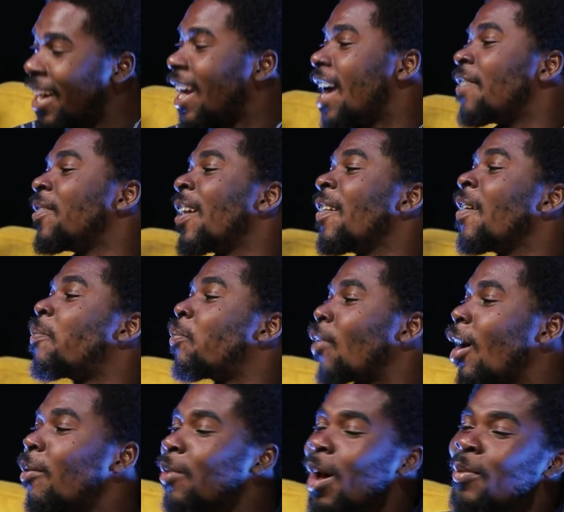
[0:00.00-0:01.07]
If they have a
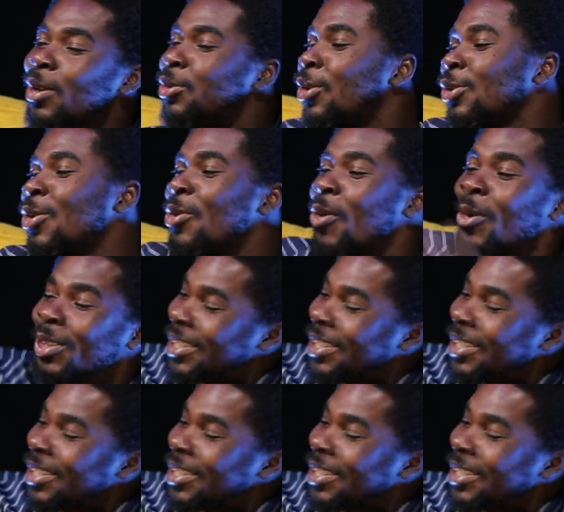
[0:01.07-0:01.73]
problem, they should also go to